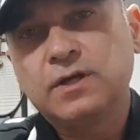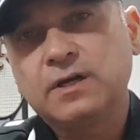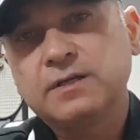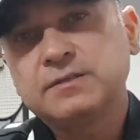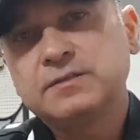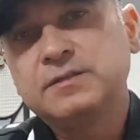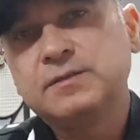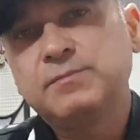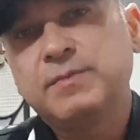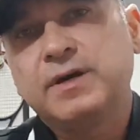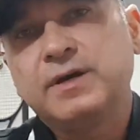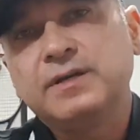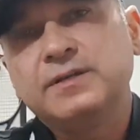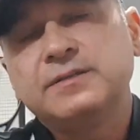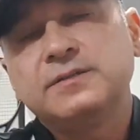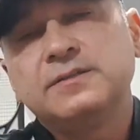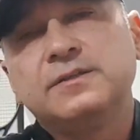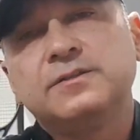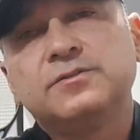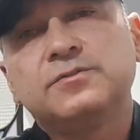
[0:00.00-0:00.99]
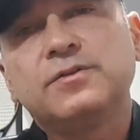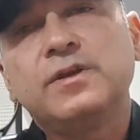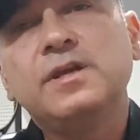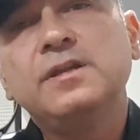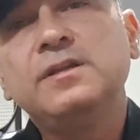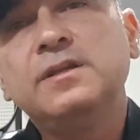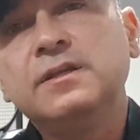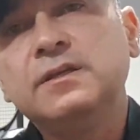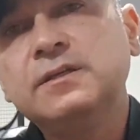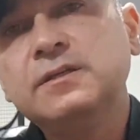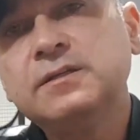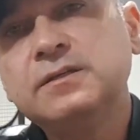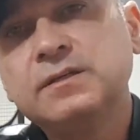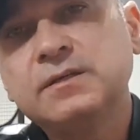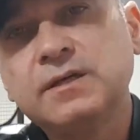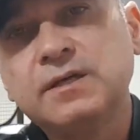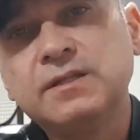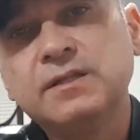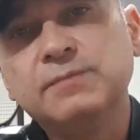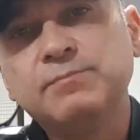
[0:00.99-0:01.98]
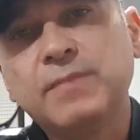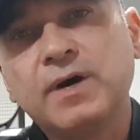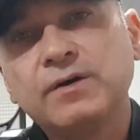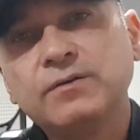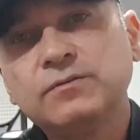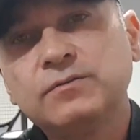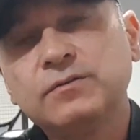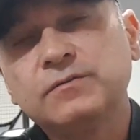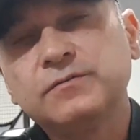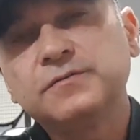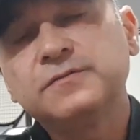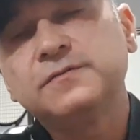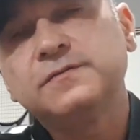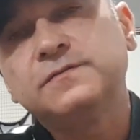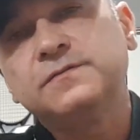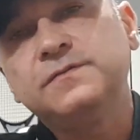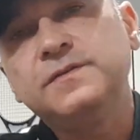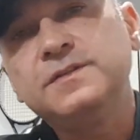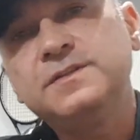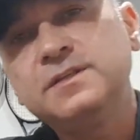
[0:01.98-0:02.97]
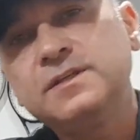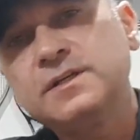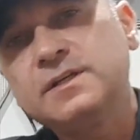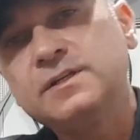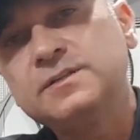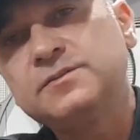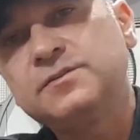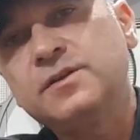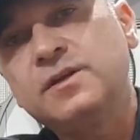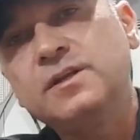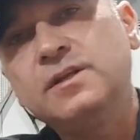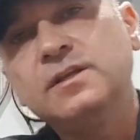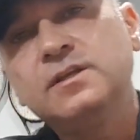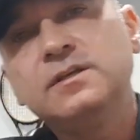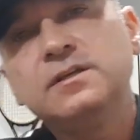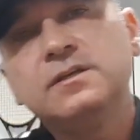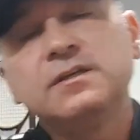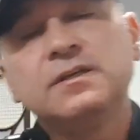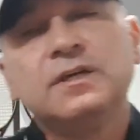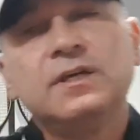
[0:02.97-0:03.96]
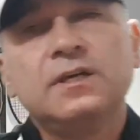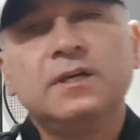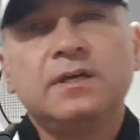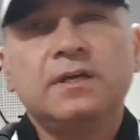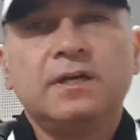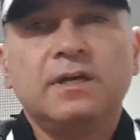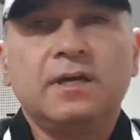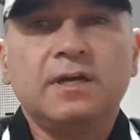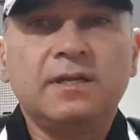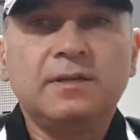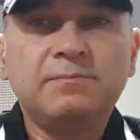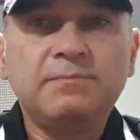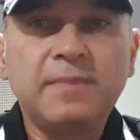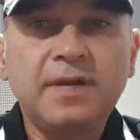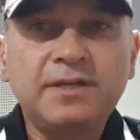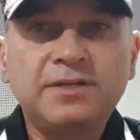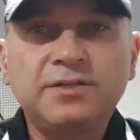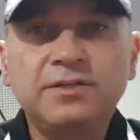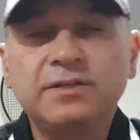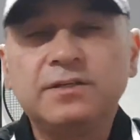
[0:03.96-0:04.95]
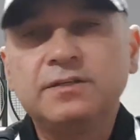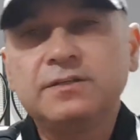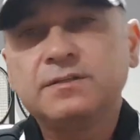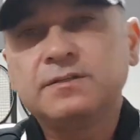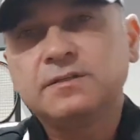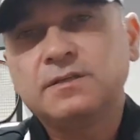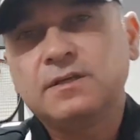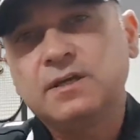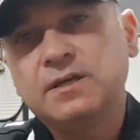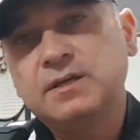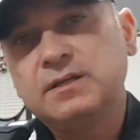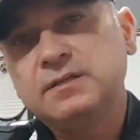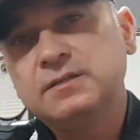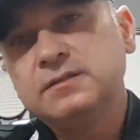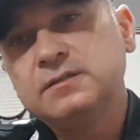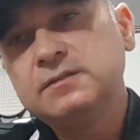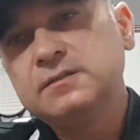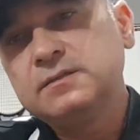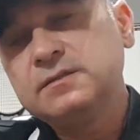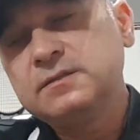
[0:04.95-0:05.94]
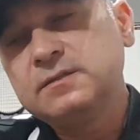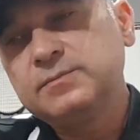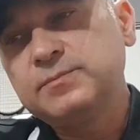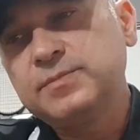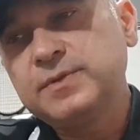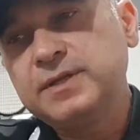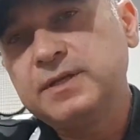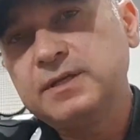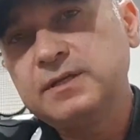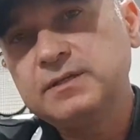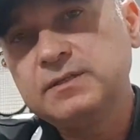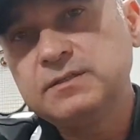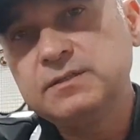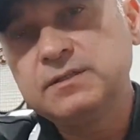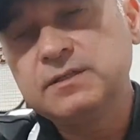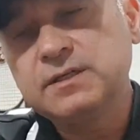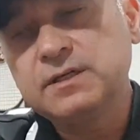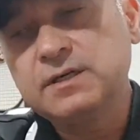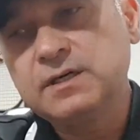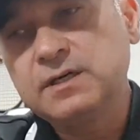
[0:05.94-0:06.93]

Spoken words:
customize the training and the amount of physical training and matches and playing